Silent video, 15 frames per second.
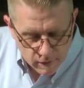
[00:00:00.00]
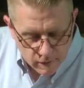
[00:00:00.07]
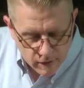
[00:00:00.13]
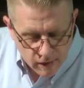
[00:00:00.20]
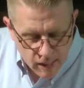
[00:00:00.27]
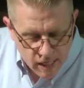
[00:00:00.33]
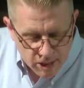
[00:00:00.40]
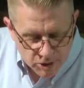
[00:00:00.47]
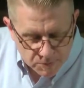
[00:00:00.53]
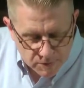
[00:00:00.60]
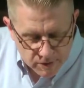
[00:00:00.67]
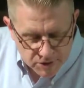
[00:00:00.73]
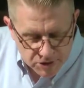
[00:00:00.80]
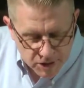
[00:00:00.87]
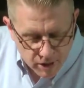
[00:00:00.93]
the
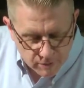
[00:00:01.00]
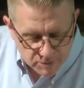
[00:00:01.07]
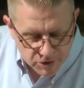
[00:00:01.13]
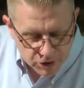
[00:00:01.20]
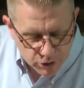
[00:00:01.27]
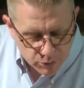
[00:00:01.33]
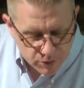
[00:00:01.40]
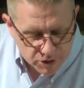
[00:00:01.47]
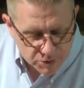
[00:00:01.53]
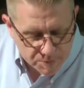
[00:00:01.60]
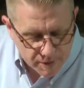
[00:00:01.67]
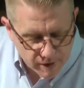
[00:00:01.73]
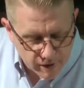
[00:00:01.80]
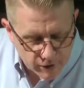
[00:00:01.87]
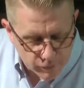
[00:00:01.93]
gospel has come to you, it is
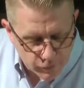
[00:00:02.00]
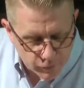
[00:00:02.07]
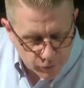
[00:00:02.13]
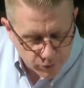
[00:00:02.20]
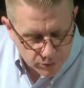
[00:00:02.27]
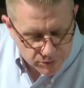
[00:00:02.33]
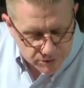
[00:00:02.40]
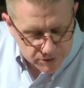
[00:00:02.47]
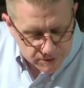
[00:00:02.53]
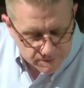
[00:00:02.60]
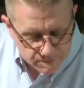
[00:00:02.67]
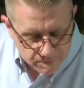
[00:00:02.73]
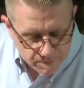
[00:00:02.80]
bearing fruit